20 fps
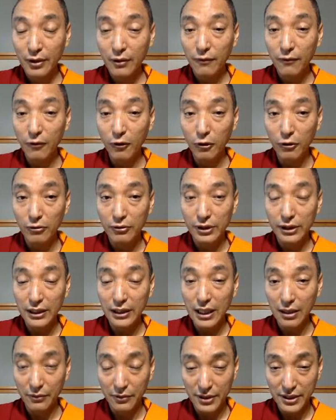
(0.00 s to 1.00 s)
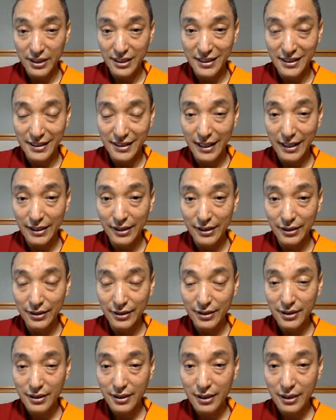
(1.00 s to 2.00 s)
following our
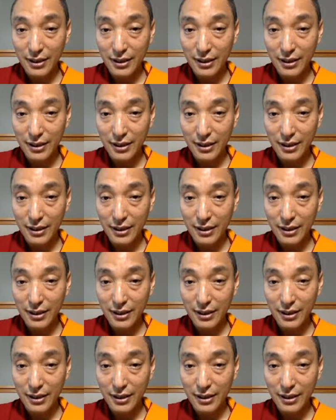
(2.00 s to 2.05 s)
desires,